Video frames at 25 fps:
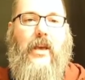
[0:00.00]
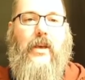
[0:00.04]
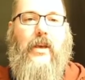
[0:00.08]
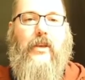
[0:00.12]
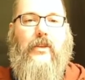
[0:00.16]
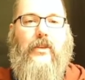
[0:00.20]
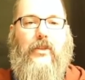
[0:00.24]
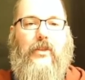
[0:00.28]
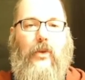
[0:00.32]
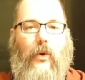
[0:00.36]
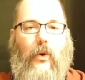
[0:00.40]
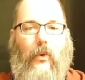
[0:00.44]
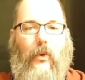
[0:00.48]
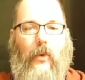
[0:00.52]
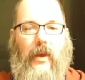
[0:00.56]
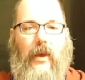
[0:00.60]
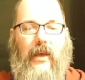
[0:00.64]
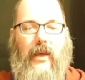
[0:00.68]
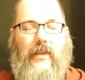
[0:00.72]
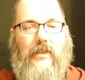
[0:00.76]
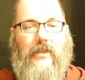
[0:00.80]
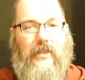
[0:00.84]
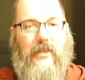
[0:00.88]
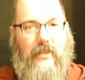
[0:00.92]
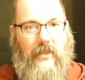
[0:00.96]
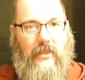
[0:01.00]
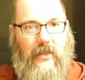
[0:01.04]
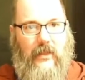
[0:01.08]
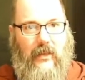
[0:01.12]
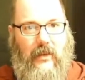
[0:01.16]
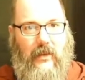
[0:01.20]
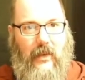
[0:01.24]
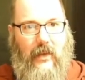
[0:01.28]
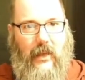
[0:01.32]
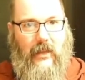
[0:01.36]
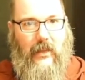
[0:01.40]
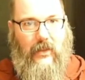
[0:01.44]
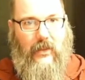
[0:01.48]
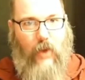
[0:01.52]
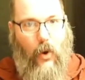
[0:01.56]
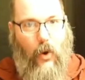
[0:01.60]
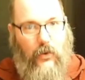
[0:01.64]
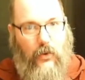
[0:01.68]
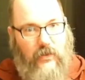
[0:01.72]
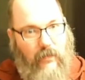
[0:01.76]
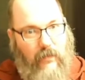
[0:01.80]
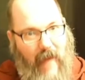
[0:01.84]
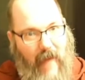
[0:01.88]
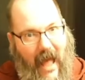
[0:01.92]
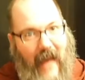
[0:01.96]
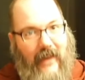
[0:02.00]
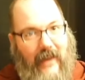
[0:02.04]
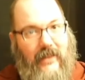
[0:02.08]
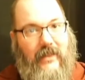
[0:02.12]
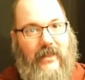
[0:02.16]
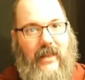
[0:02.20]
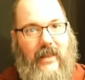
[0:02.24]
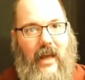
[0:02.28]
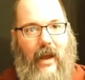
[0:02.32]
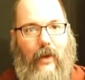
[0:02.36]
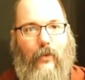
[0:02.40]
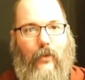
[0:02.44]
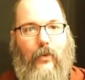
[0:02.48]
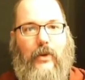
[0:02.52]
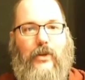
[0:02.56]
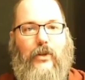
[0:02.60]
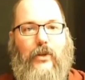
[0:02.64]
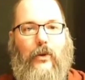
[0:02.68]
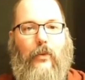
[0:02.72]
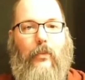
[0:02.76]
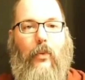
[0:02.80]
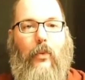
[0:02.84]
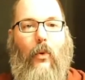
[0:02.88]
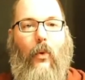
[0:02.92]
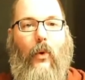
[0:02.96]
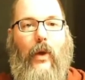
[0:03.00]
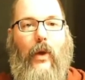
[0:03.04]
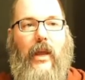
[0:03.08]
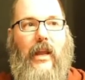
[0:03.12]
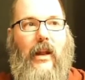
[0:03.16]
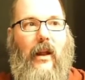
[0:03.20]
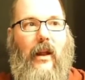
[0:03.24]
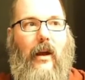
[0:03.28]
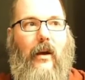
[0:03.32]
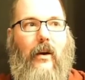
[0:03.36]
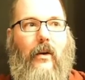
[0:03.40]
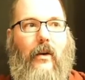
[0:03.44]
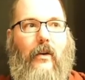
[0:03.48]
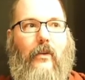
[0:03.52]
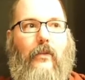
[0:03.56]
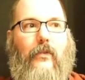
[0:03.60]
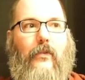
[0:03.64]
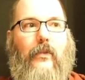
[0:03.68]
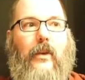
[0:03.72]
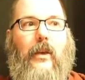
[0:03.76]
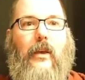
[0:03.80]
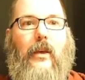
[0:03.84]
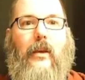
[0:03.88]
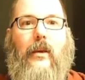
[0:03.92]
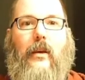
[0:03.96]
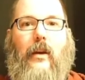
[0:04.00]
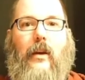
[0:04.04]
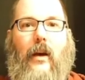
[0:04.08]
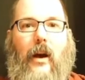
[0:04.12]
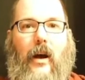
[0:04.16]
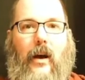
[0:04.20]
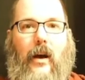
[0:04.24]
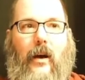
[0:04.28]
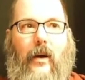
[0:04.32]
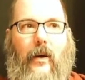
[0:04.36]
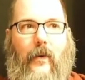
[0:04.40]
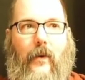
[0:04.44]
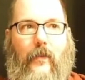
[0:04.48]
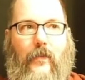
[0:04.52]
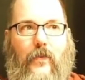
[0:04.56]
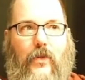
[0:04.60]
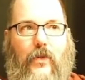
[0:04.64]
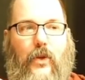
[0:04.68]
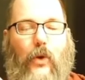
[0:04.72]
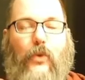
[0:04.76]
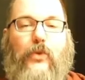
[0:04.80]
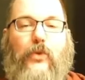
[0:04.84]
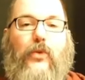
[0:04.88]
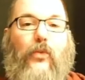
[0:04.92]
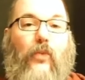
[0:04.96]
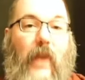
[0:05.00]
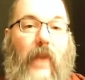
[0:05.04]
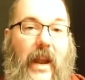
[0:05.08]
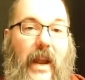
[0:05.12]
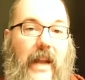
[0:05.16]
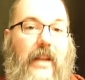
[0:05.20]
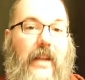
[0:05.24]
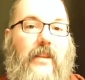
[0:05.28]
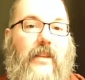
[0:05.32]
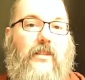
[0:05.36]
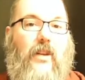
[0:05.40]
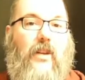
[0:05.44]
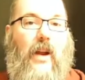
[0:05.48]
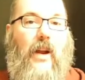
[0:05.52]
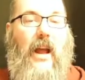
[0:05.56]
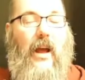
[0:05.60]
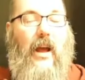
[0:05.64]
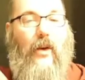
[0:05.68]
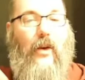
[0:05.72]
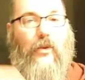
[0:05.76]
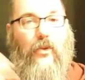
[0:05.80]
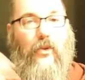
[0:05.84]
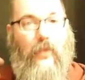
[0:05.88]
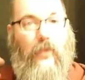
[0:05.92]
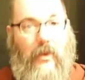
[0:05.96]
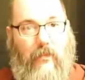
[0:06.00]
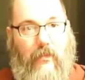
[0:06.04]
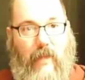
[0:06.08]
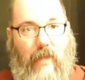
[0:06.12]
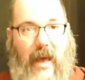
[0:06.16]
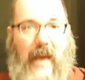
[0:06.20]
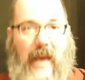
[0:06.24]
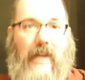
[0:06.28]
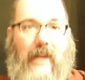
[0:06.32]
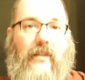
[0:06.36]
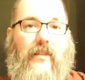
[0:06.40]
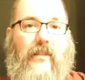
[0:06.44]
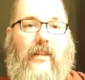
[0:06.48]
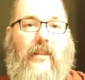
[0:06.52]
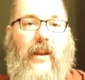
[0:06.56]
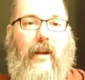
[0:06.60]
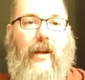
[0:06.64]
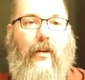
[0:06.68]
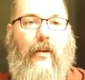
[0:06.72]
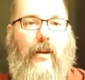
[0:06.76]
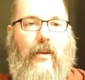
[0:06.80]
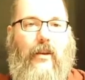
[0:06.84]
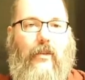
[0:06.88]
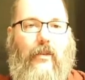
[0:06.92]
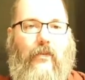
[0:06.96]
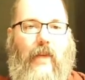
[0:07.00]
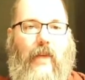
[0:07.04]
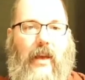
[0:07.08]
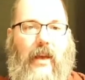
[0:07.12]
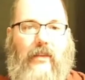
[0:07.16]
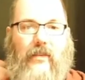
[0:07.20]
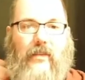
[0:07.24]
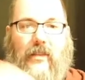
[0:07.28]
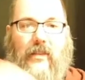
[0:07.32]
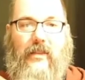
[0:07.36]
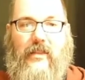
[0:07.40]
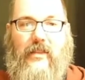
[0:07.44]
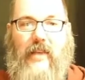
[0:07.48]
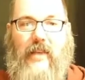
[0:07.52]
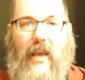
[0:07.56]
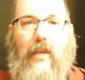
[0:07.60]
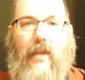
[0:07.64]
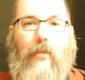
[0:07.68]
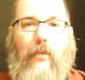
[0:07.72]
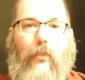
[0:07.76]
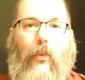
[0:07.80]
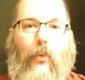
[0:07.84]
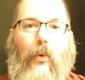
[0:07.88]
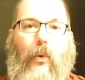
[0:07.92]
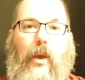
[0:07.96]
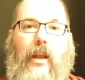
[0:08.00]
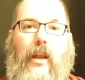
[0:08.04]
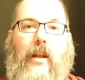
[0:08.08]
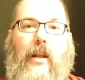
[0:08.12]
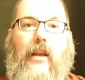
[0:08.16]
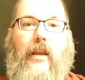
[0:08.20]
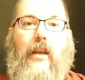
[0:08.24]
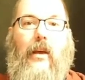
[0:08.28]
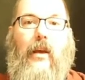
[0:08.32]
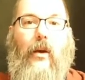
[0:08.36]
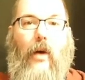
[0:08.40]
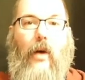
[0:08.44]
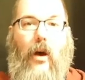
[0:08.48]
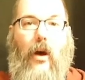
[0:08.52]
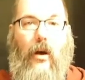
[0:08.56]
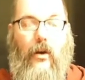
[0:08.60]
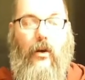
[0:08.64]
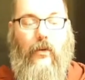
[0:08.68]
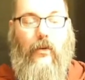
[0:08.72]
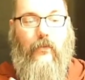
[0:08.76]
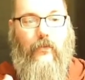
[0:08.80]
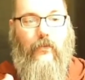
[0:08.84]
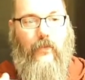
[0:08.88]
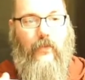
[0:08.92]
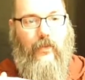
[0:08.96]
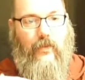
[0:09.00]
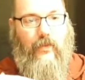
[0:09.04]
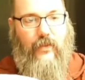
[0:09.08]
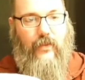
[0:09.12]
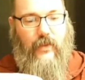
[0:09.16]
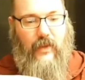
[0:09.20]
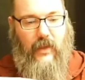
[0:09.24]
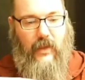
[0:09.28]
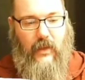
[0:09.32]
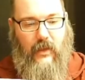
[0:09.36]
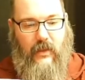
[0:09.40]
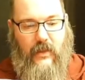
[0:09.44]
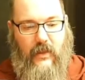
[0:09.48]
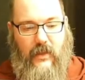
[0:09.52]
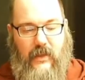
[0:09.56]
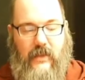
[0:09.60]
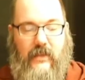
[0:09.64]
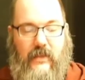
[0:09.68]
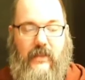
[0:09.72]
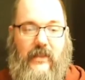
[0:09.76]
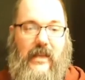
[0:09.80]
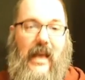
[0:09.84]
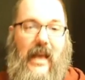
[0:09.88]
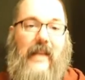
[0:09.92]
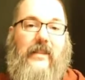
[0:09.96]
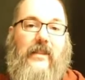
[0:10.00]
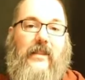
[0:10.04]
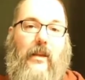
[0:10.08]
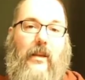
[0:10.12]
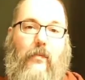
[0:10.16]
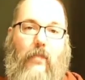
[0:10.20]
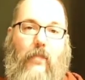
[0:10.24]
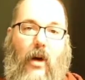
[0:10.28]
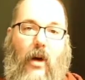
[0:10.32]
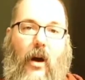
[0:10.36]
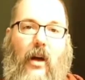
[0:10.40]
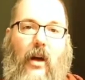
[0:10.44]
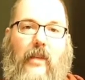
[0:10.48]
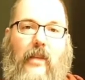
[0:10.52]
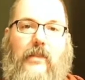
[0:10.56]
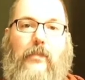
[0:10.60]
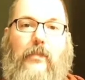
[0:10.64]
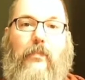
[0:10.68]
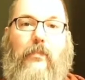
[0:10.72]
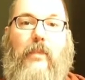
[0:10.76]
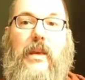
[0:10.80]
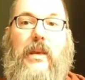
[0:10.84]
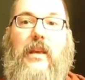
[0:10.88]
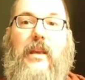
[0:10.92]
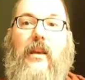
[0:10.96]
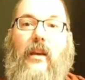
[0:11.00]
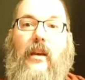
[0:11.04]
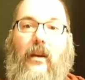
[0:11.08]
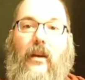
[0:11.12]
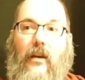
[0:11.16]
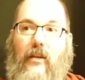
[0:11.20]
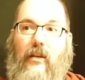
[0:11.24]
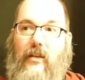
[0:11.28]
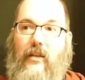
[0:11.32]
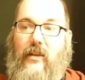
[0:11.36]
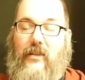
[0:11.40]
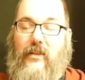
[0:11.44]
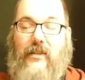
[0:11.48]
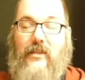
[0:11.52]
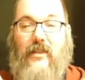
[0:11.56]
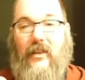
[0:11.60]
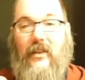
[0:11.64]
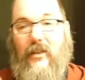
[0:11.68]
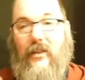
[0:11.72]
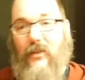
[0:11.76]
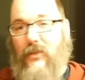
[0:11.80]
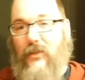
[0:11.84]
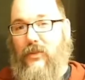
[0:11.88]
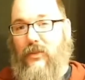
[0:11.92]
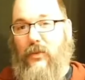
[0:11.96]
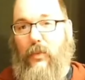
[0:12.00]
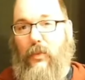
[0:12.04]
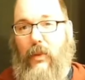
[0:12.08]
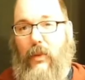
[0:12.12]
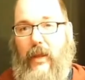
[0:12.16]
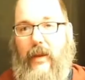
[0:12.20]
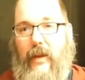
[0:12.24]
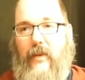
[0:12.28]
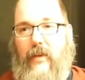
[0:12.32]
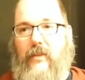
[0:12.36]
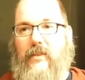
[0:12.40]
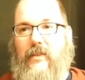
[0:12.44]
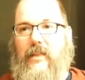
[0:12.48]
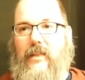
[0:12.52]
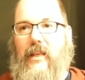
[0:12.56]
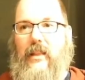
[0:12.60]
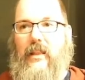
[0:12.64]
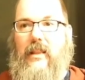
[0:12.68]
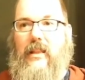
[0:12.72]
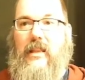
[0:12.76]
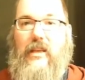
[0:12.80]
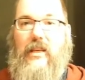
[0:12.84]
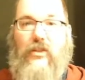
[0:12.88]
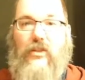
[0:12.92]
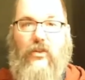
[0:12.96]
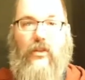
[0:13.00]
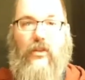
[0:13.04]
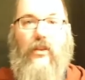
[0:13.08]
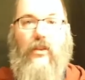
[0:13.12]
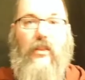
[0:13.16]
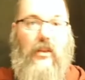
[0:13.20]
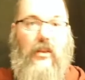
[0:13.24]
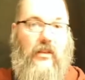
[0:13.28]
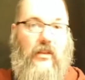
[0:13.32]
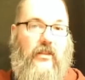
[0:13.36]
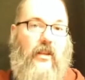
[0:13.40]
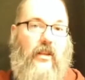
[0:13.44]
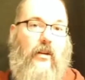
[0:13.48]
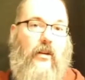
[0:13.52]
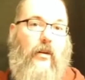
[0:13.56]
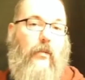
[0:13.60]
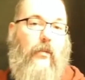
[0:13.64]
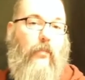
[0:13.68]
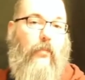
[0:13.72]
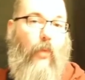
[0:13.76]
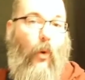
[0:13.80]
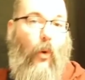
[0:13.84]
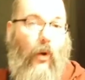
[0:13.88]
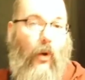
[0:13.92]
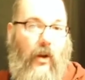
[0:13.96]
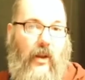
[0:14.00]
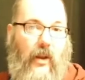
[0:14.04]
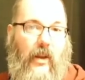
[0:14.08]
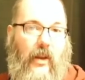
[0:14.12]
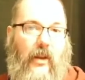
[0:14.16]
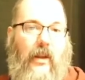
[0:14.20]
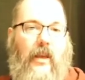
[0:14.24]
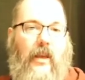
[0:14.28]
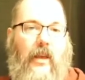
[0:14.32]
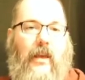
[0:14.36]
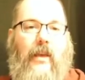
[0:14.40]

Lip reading: So it goes back to that original point of those ratings are how you impact the narrative, and to the second point of the sets and mods being a signal to players that these are the things that are important.